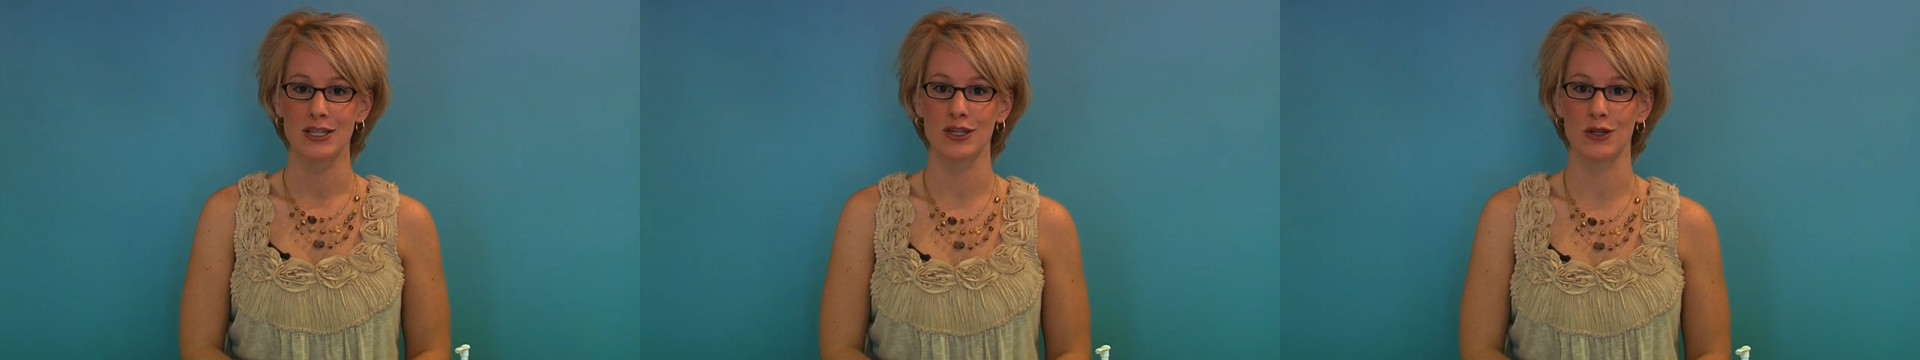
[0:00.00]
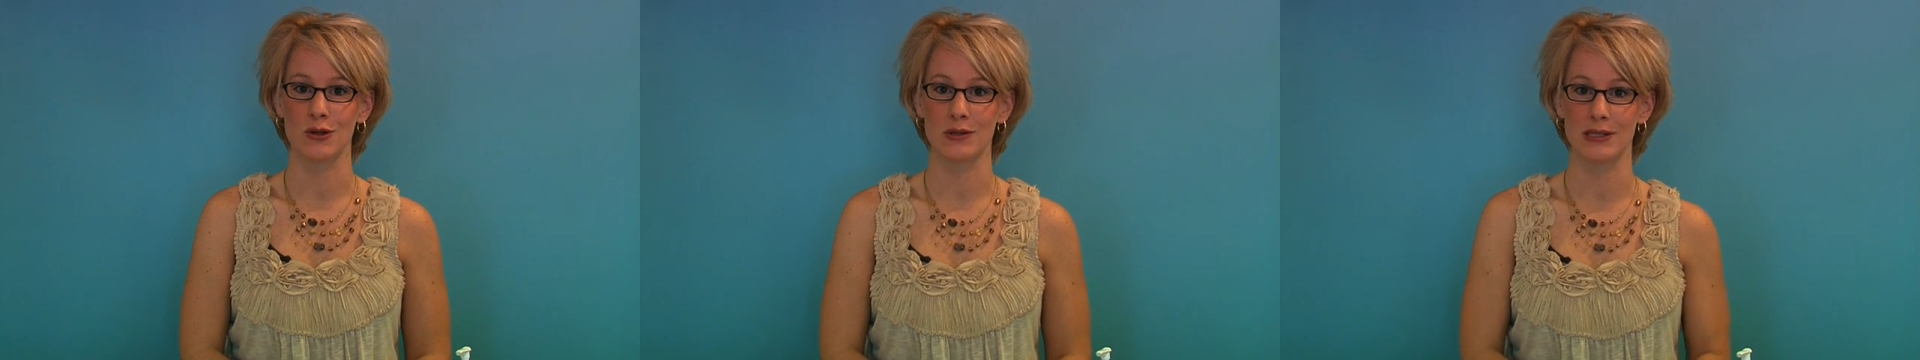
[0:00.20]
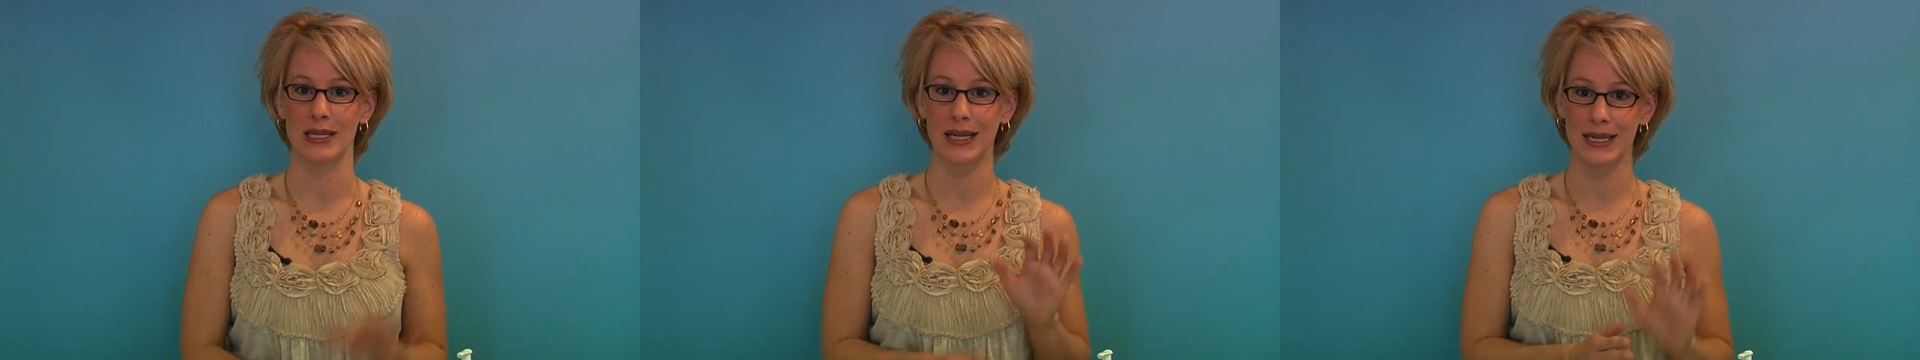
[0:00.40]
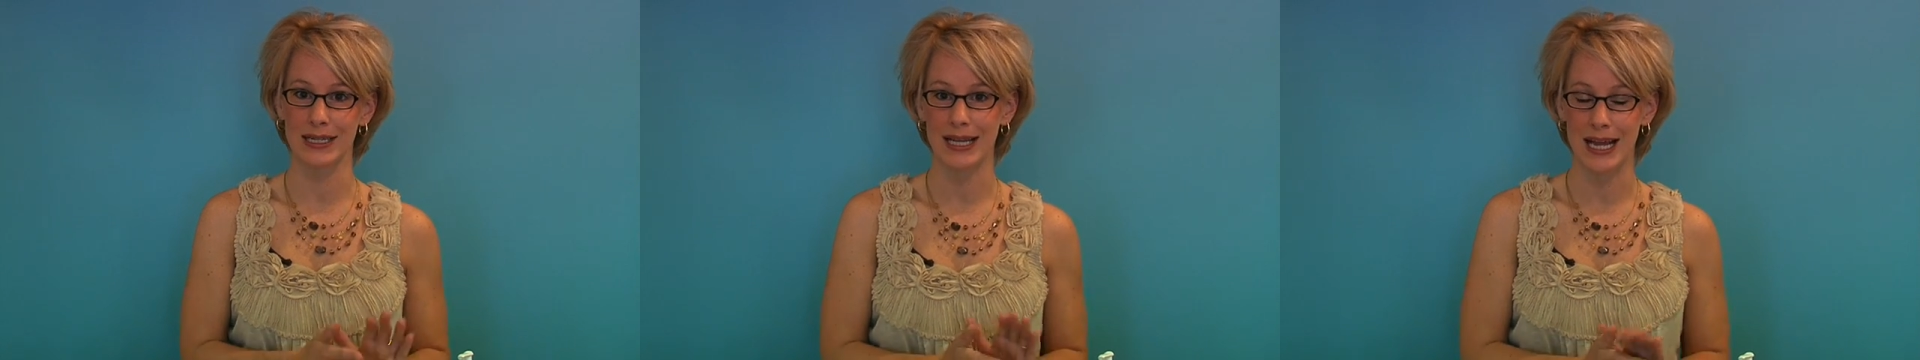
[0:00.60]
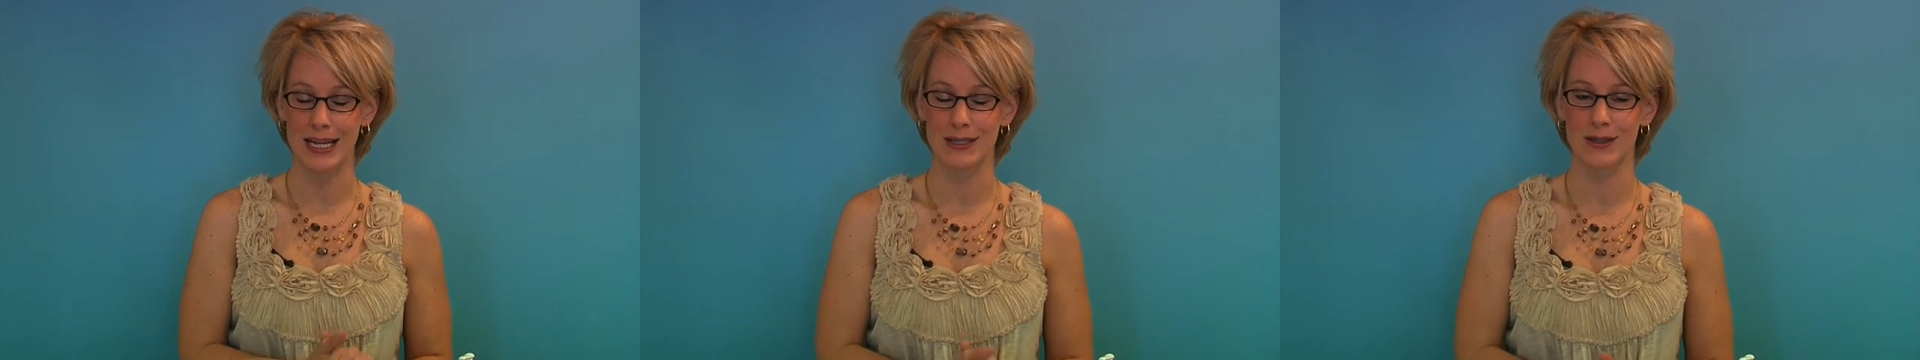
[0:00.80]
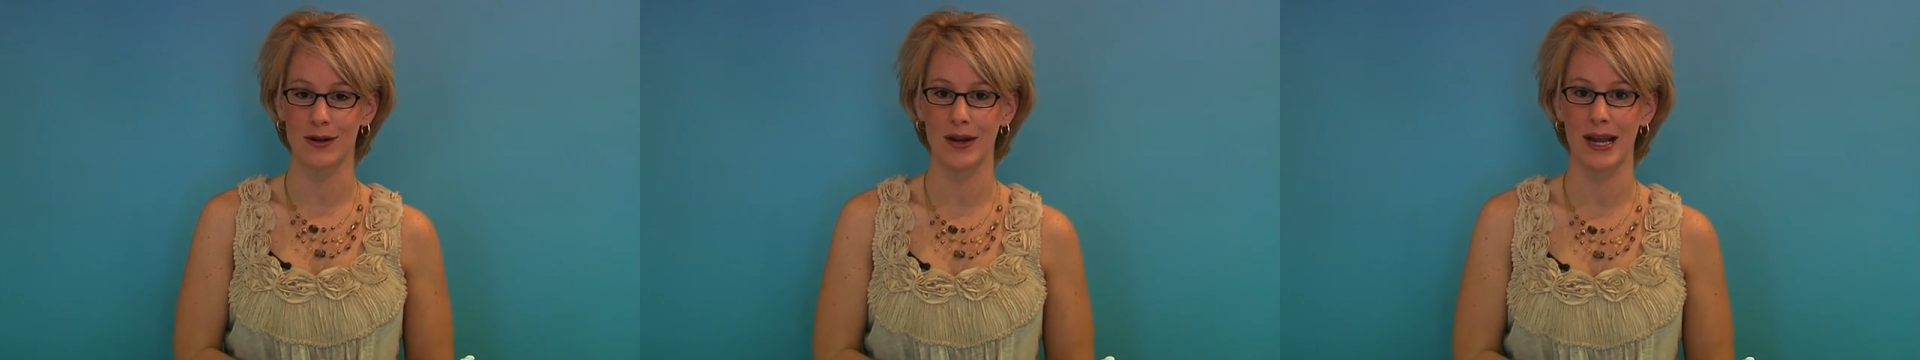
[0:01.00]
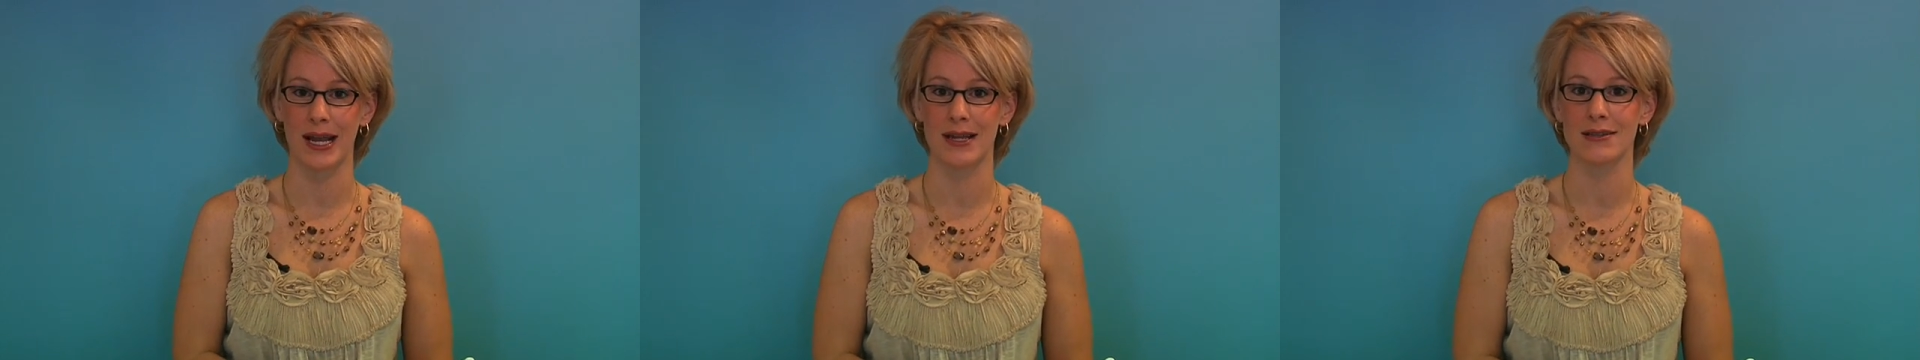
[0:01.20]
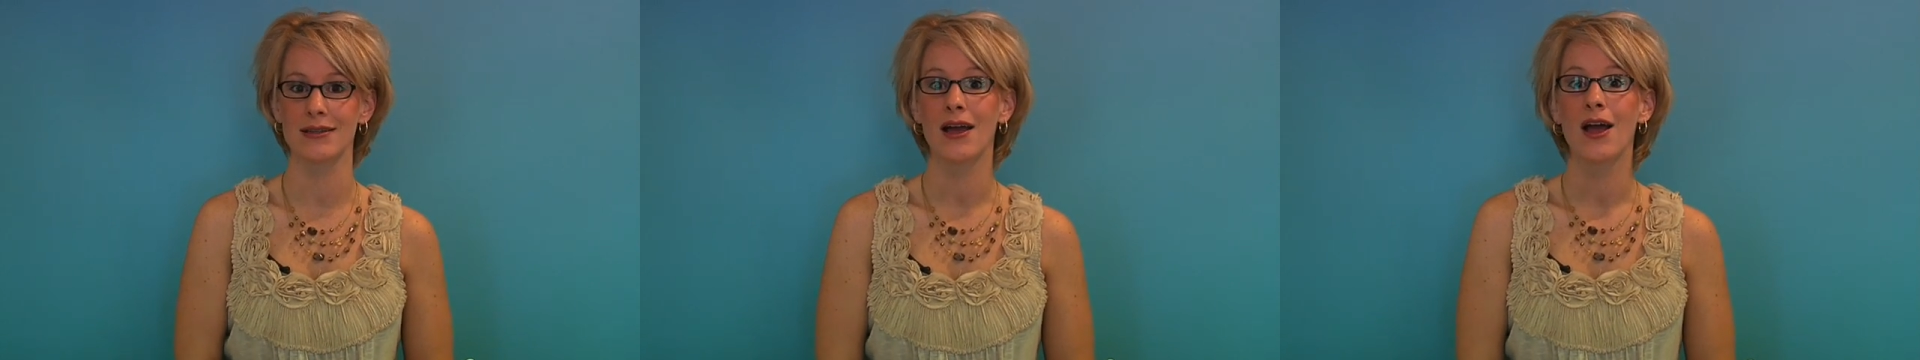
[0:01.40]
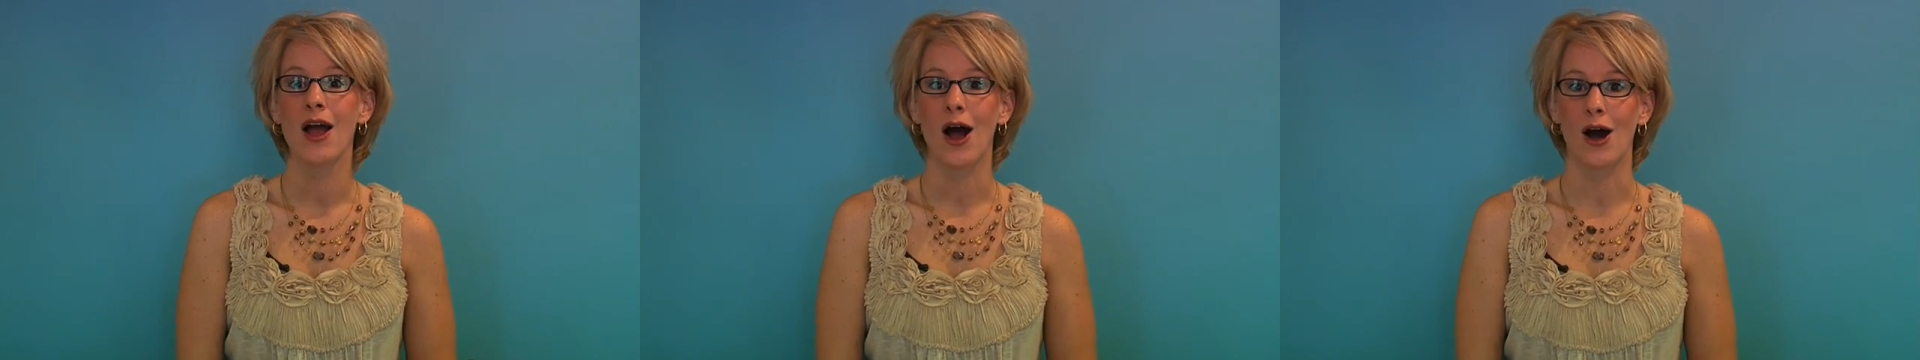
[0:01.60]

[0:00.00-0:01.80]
to sanitize their hands.